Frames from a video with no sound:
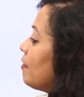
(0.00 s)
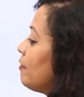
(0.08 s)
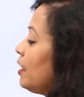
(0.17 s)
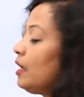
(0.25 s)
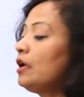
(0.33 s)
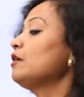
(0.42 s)

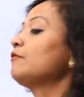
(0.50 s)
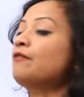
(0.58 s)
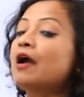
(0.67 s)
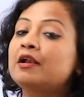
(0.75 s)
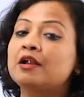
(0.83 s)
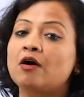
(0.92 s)
we
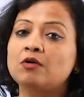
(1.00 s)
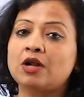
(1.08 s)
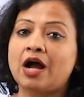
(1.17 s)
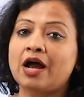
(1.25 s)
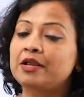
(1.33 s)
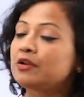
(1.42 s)
find out
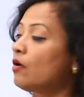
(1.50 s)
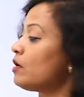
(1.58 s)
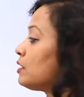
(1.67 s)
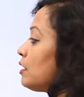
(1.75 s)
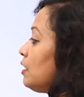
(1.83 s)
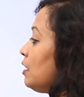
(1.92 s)
I
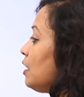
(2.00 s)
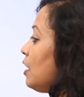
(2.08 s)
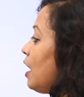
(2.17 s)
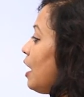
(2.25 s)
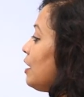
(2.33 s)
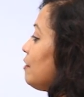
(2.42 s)
Norton
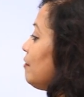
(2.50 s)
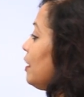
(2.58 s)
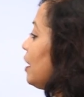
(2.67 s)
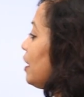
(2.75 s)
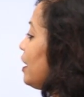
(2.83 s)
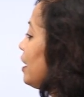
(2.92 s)
and we
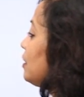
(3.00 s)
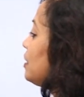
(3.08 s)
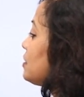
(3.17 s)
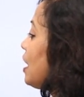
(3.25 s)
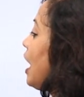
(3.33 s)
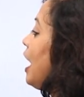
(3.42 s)
connect
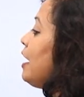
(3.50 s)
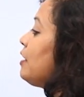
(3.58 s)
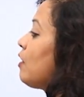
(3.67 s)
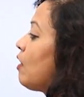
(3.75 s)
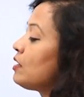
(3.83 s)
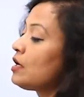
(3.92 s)
this I
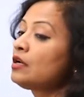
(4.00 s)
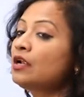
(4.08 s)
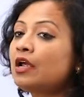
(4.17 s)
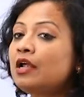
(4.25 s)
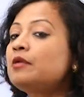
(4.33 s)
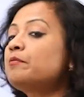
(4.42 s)
Norton
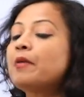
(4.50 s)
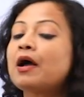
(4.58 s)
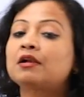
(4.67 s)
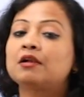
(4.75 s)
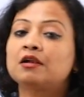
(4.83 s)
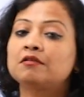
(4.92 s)
in
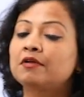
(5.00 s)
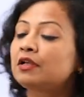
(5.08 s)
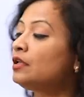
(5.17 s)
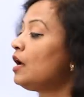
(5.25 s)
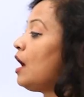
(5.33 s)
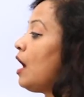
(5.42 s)
parallel with